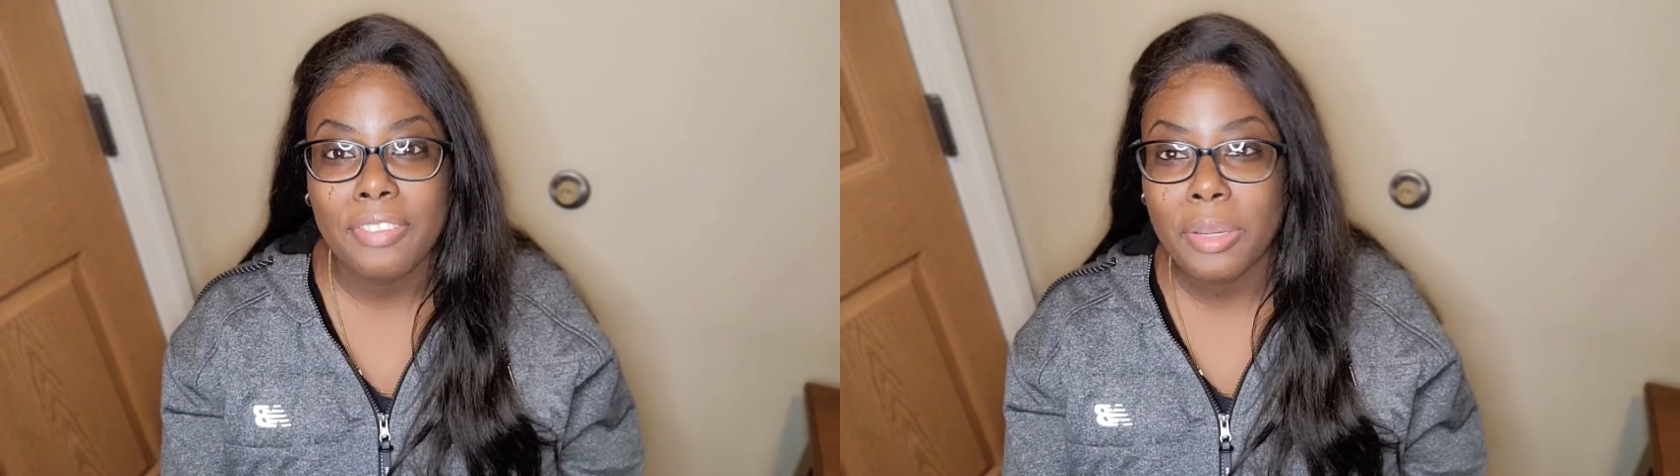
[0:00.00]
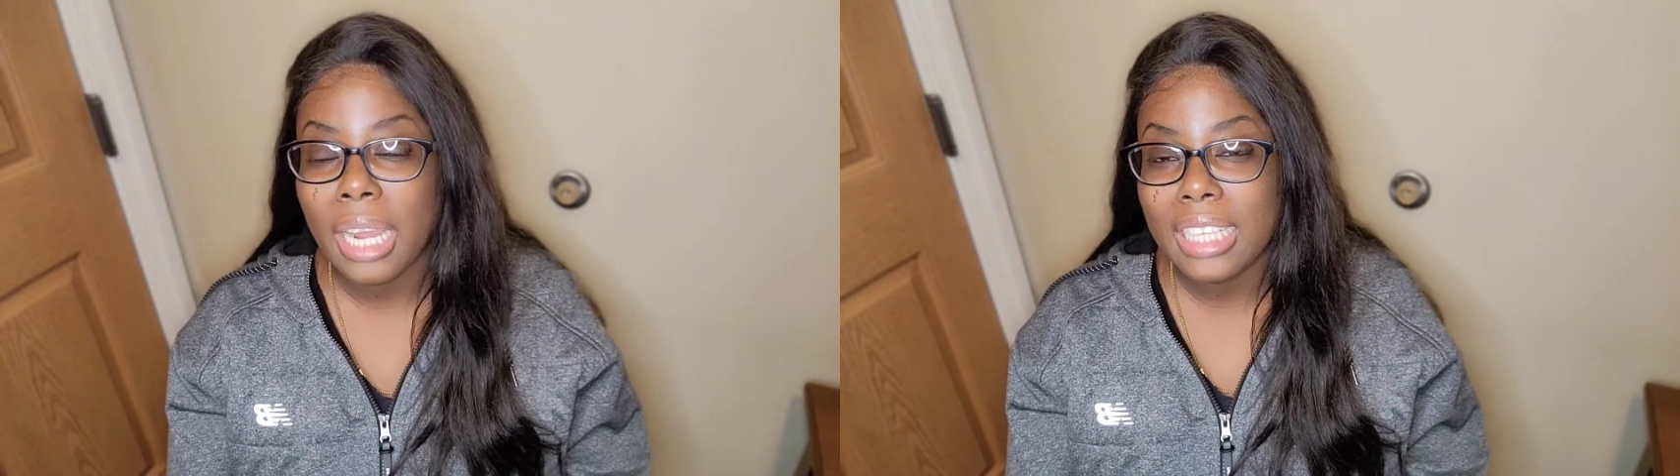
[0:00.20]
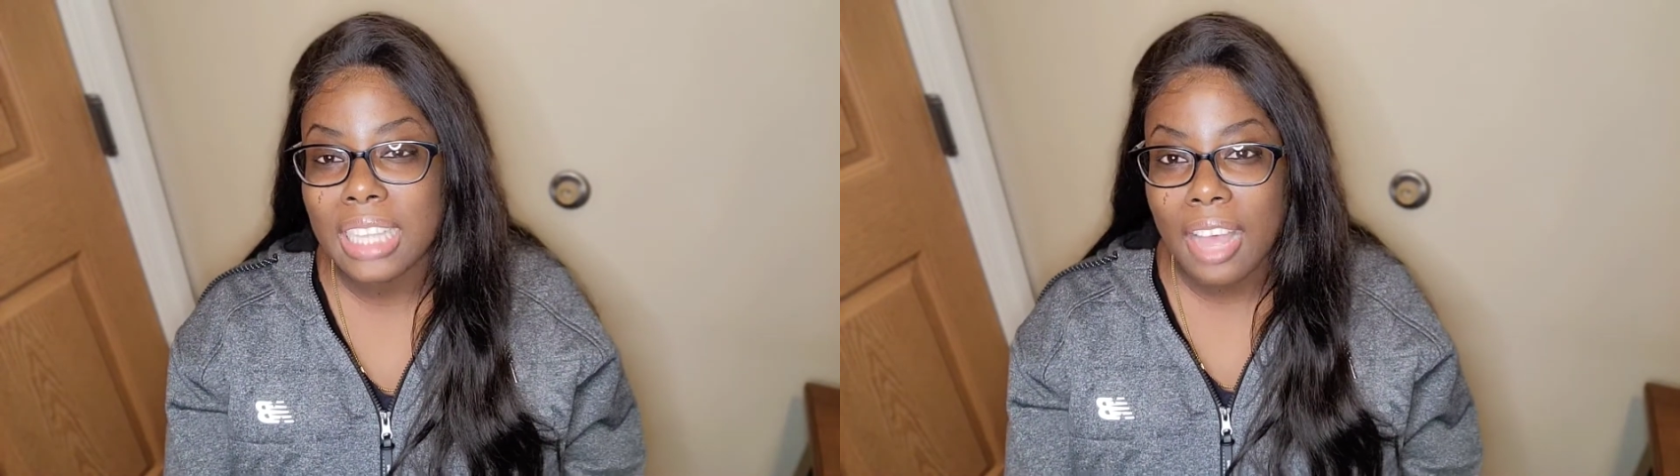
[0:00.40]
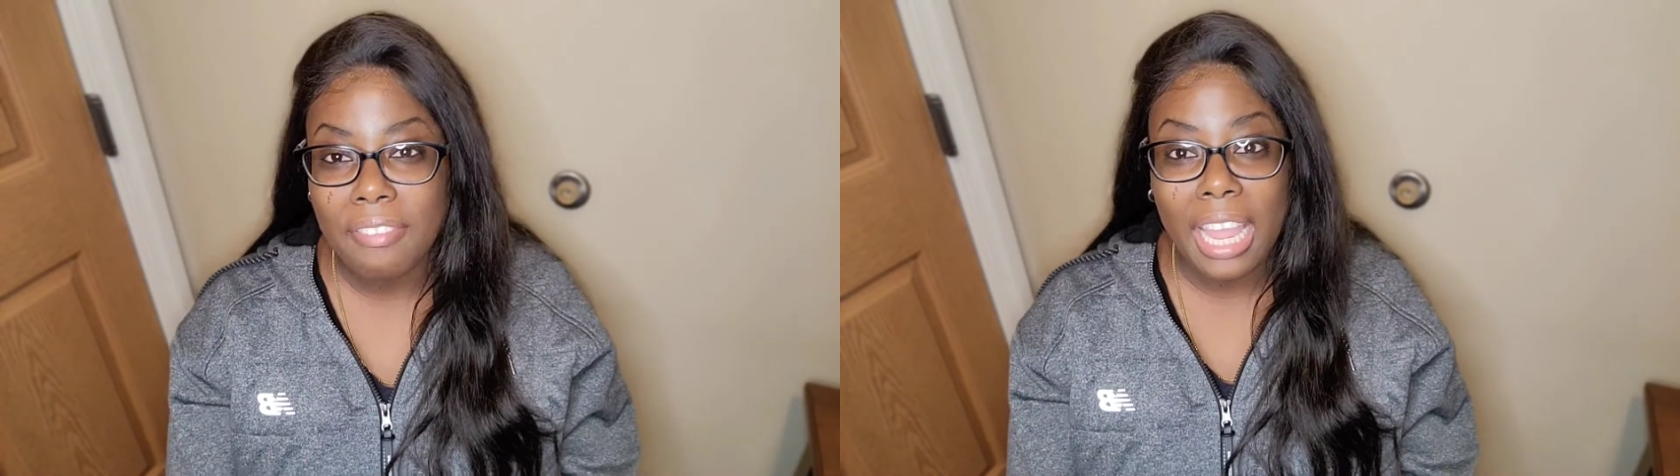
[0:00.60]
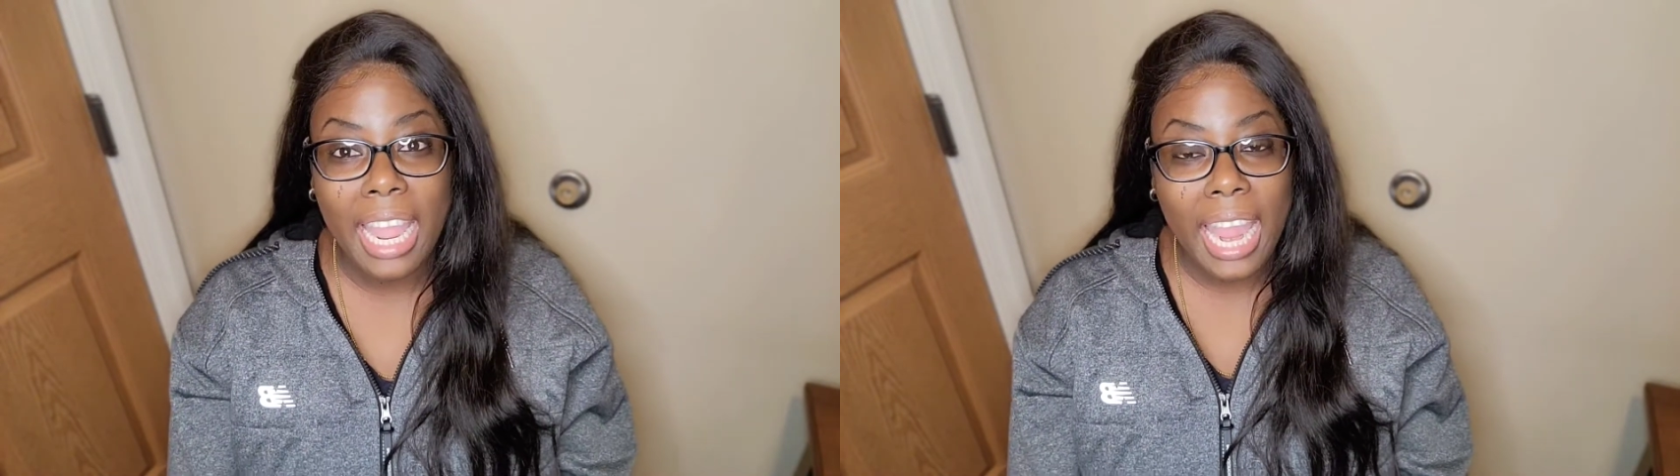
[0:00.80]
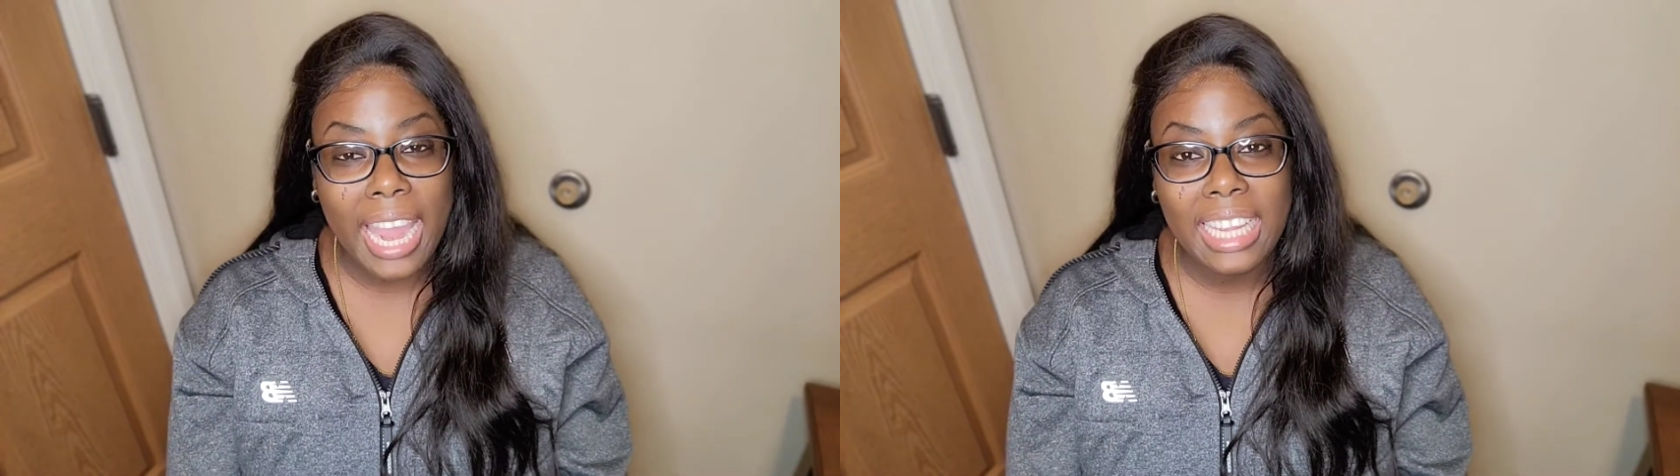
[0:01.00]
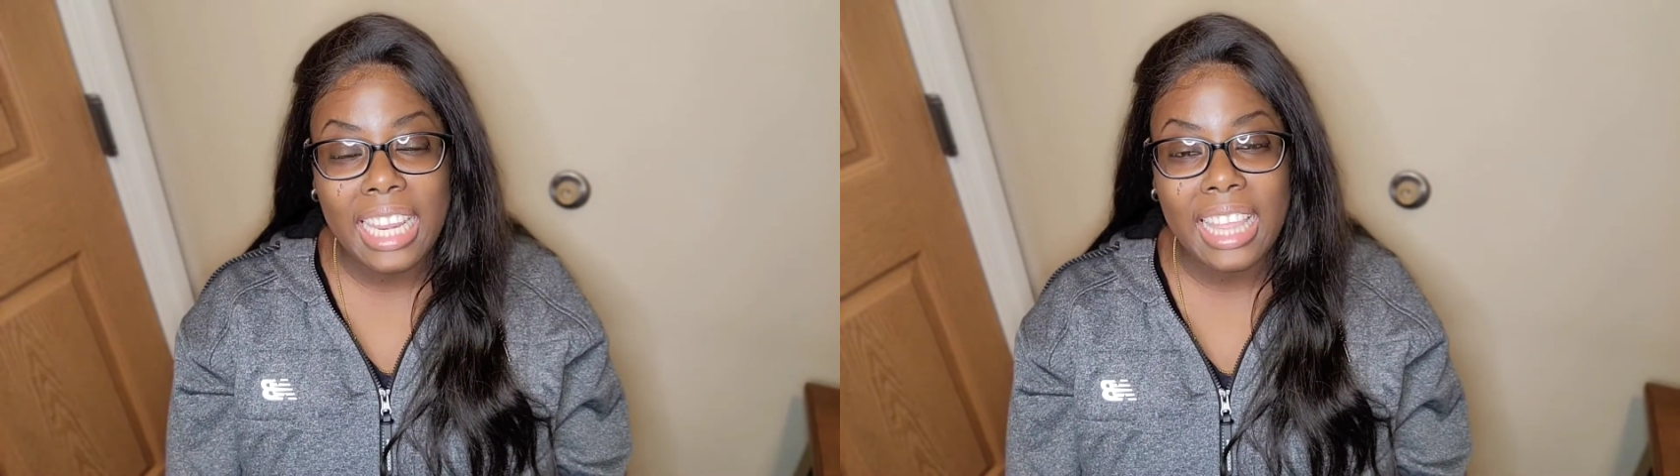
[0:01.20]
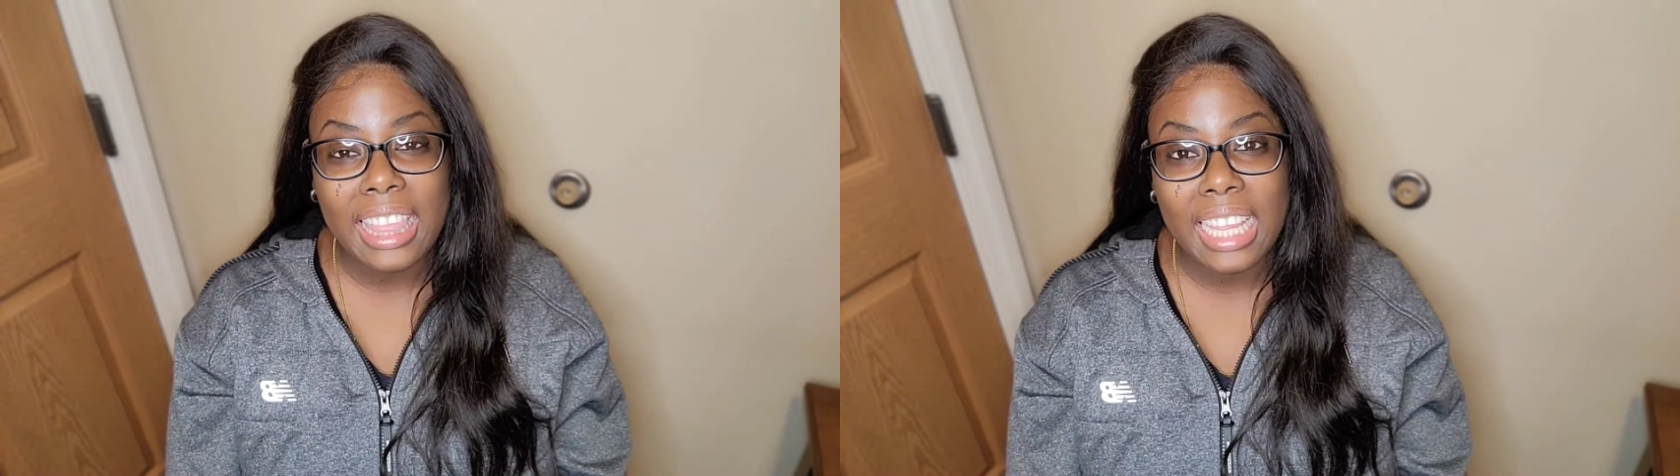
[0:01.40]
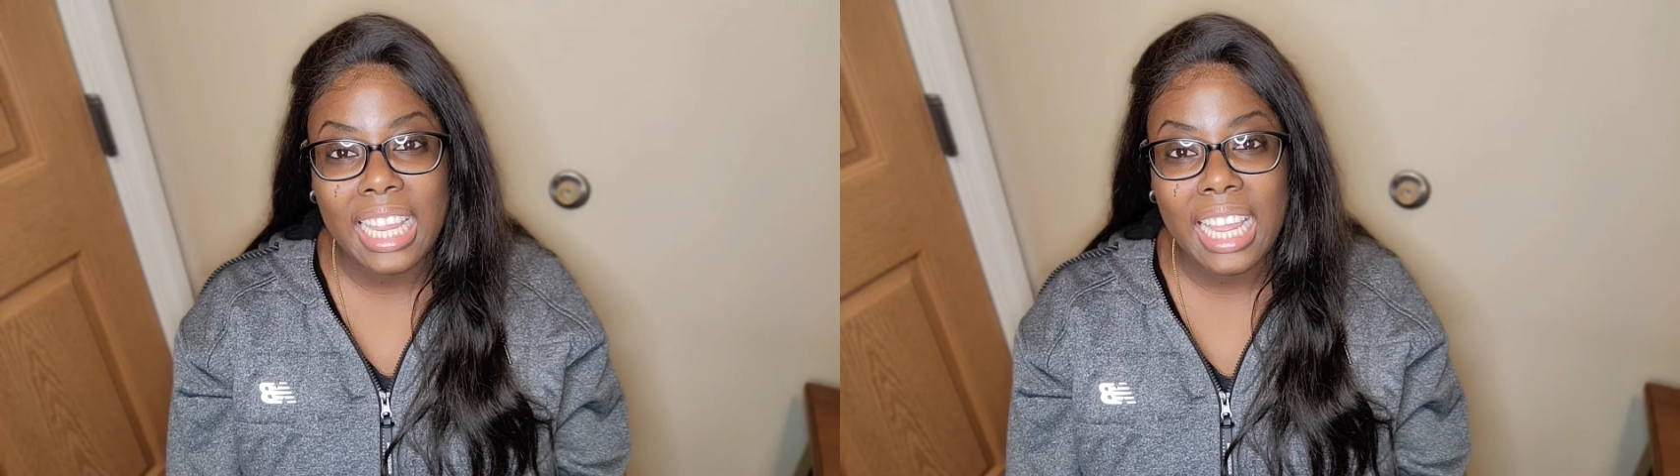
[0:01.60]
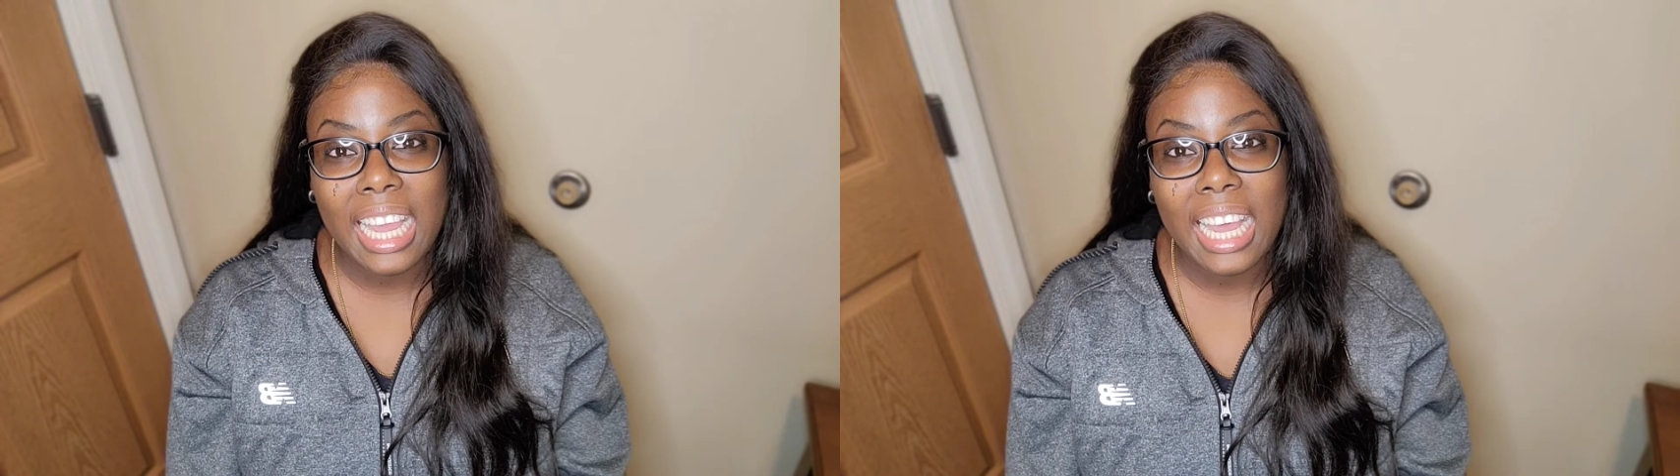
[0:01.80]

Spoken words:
you guys have anything,